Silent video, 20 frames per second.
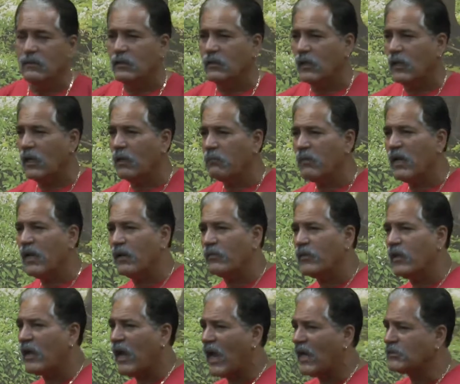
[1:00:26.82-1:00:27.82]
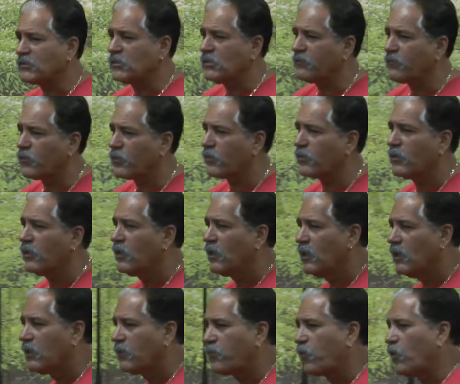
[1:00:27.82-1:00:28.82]
Amen. They ask you for,
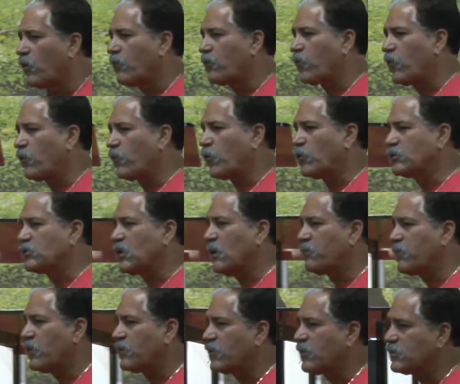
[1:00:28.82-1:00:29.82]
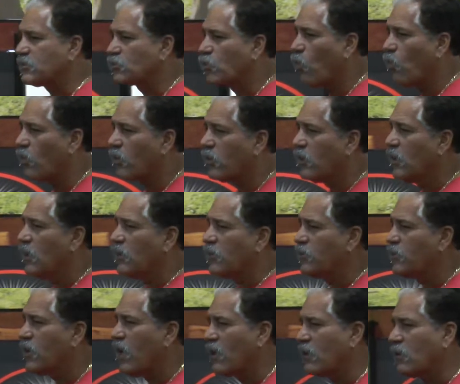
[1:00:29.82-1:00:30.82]
for, for, for something at the store. You're
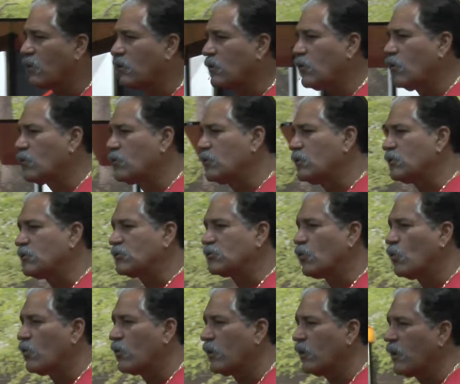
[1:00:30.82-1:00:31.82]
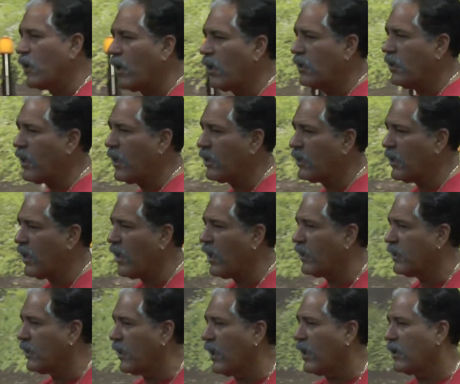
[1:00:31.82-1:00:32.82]
not going to go to the store and, and,
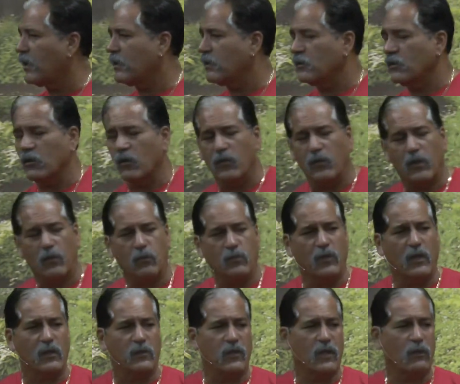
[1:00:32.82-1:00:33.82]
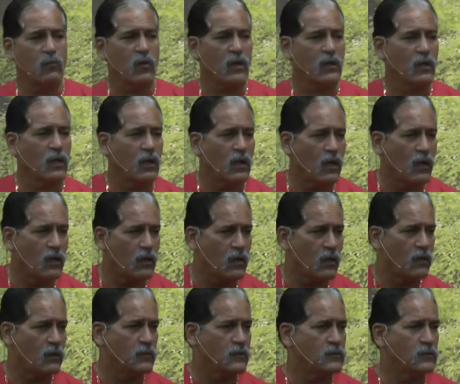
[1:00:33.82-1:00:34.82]
and, and you know, they, they, they want a,
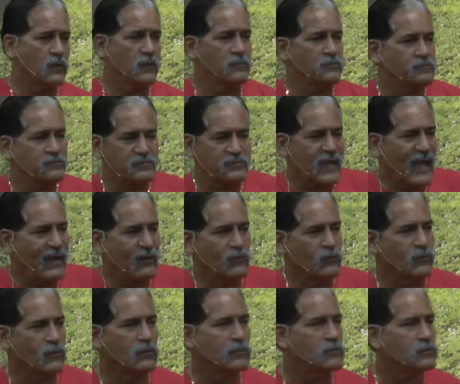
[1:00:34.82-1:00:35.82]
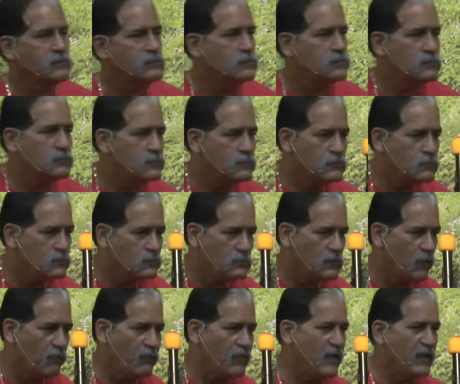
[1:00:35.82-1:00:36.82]
uh, uh, you know, I don't know,
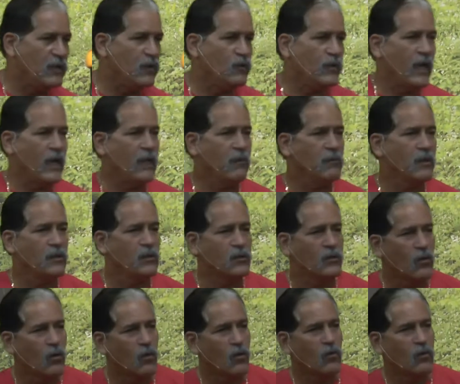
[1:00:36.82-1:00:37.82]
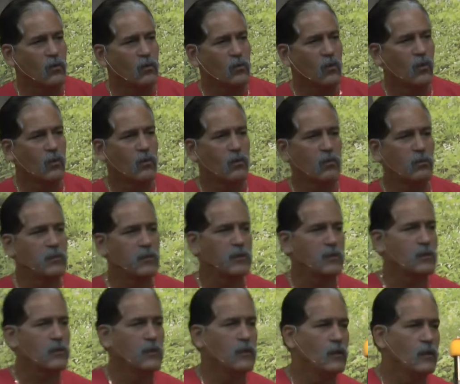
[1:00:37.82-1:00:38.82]
video game and you go home, go home and,
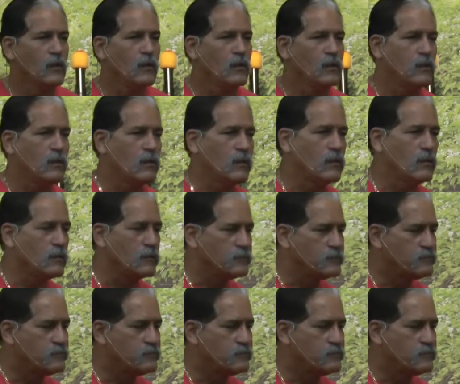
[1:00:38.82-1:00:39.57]
you know,